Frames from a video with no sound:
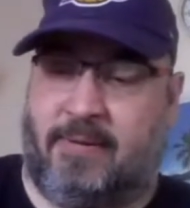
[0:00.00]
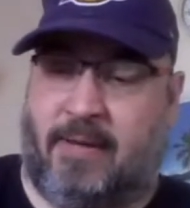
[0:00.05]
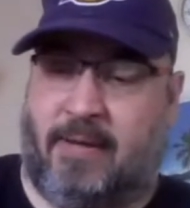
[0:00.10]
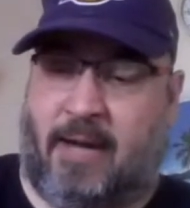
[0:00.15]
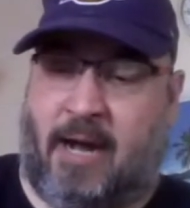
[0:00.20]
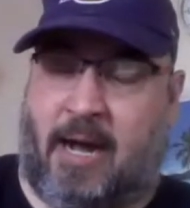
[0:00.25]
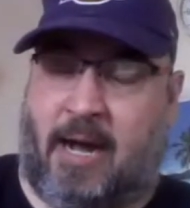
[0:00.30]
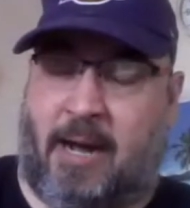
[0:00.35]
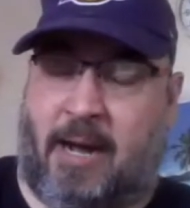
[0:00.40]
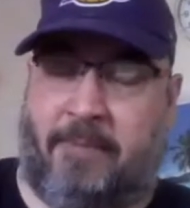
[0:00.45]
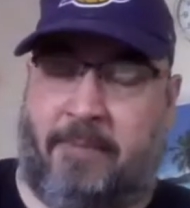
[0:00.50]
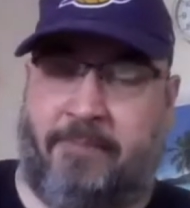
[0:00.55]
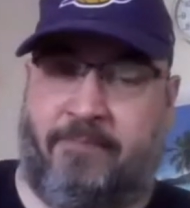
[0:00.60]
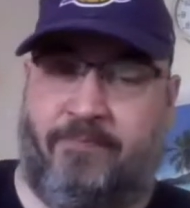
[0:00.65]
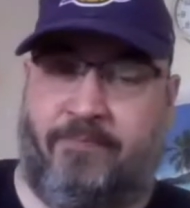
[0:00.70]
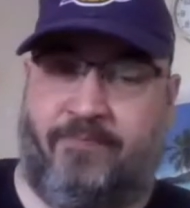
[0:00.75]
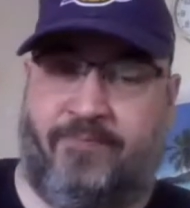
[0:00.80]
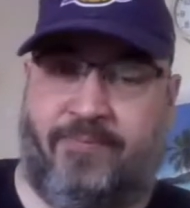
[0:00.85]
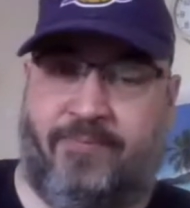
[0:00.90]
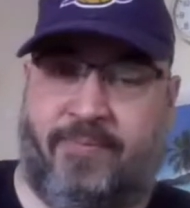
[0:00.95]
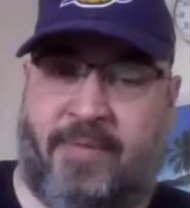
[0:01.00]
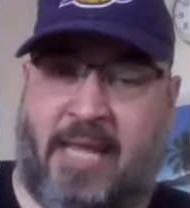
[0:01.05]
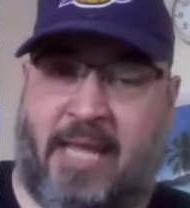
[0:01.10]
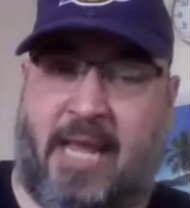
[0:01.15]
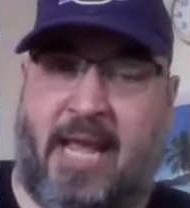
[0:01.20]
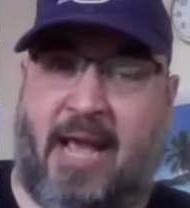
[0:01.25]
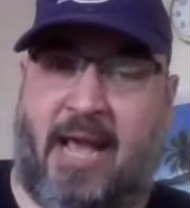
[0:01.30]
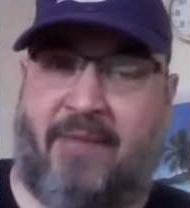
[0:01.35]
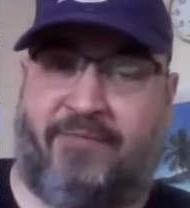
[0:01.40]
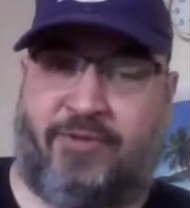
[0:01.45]
they
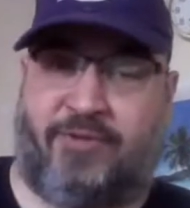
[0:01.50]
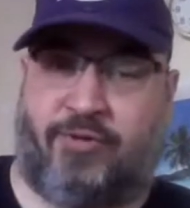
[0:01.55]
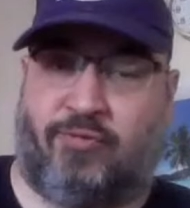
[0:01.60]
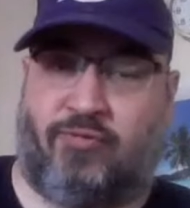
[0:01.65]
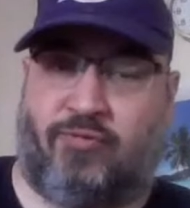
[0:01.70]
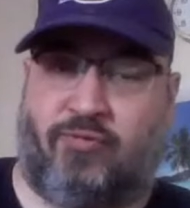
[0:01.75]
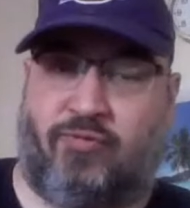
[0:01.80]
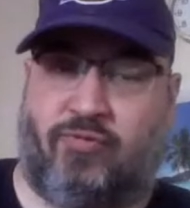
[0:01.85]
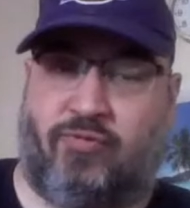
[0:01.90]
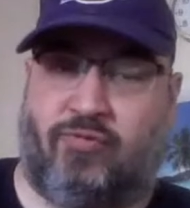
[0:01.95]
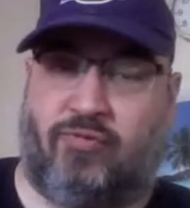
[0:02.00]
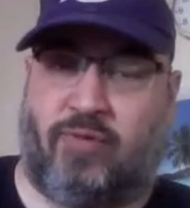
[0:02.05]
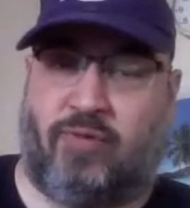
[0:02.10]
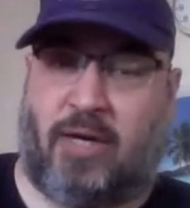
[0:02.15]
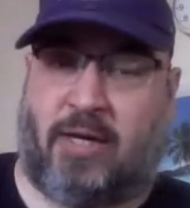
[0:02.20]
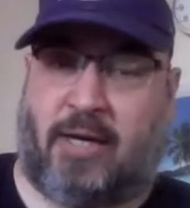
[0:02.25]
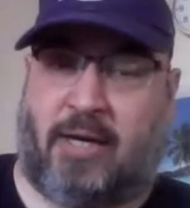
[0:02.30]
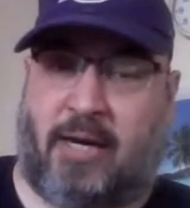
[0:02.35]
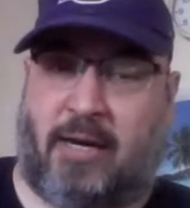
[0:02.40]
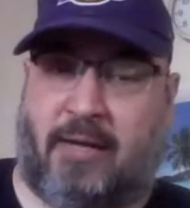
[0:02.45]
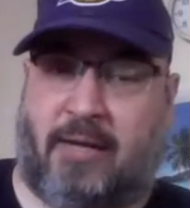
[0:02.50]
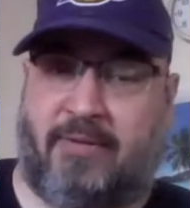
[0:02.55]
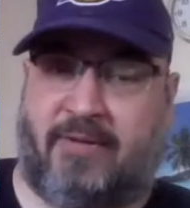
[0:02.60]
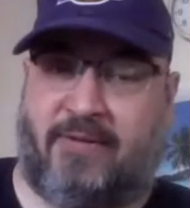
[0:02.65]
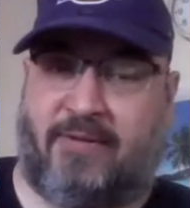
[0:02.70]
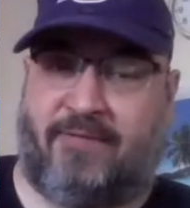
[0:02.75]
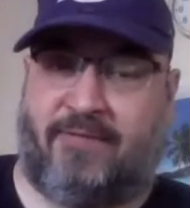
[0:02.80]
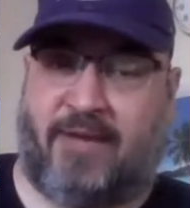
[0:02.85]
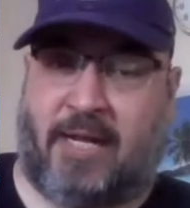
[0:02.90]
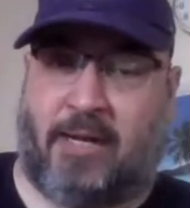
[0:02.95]
have to
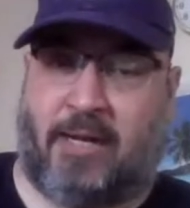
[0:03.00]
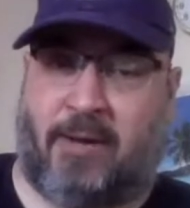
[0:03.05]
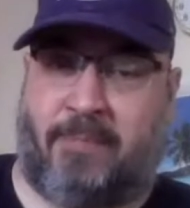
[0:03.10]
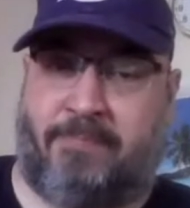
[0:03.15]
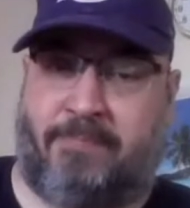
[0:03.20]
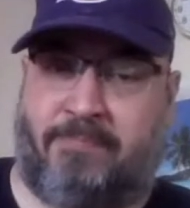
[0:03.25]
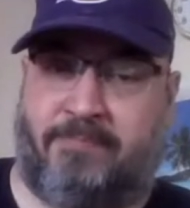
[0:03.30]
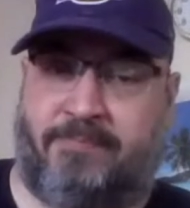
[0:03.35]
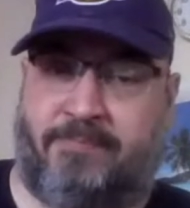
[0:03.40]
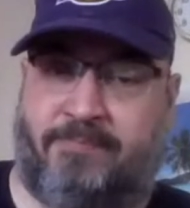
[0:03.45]
develop